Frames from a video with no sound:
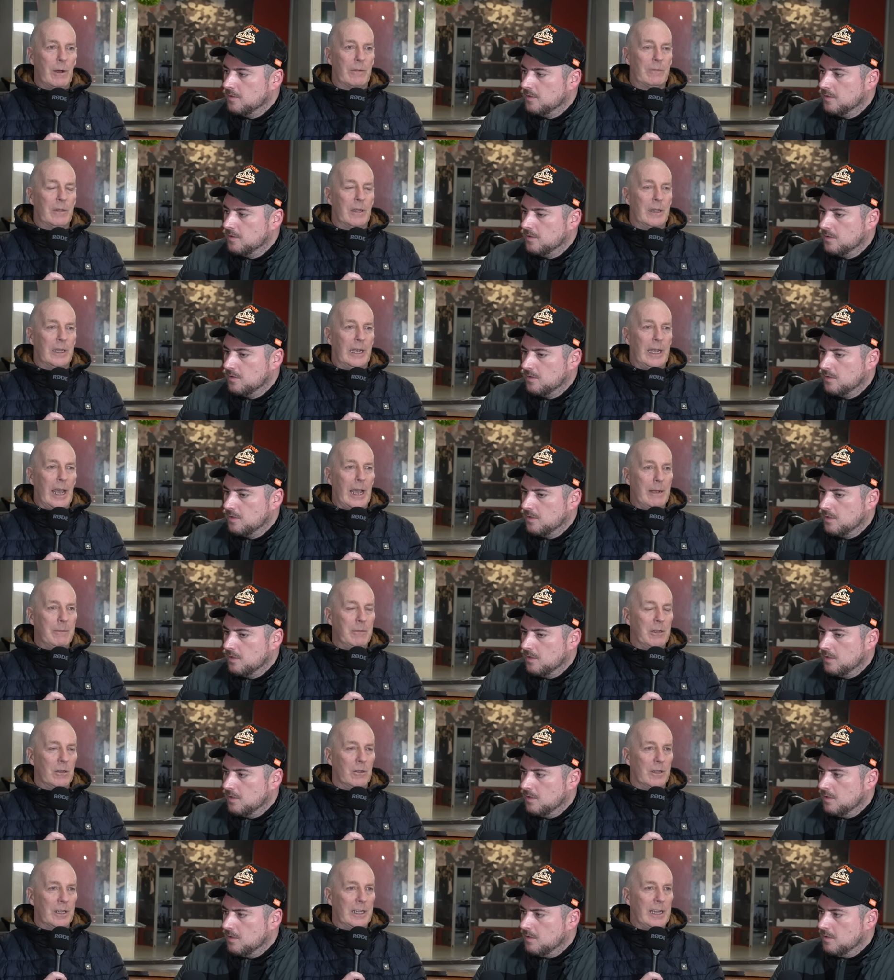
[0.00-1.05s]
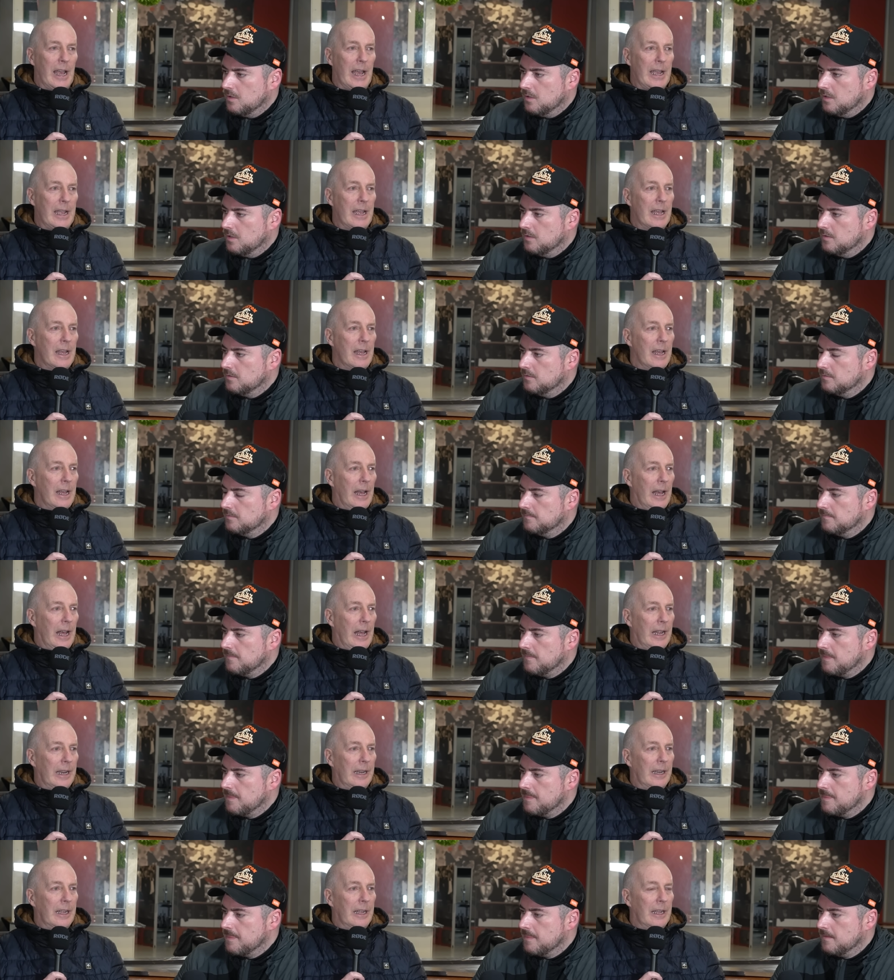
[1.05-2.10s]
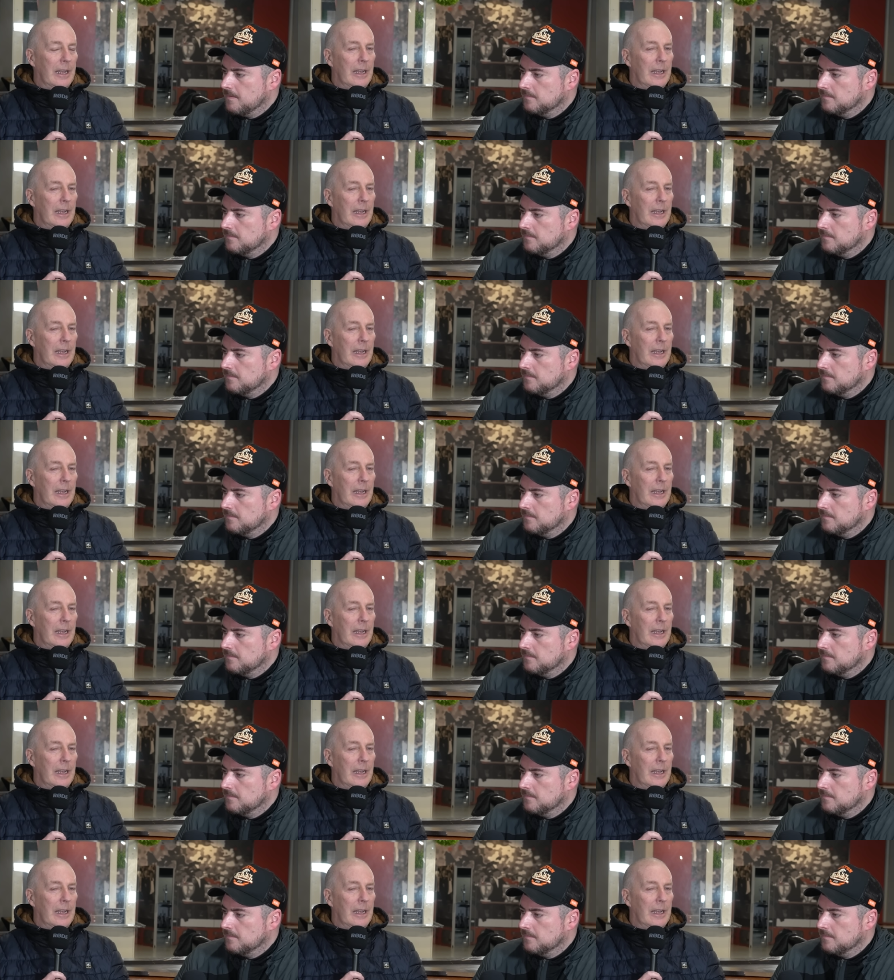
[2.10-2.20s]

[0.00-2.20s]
Speaker 1: after the game the other day, and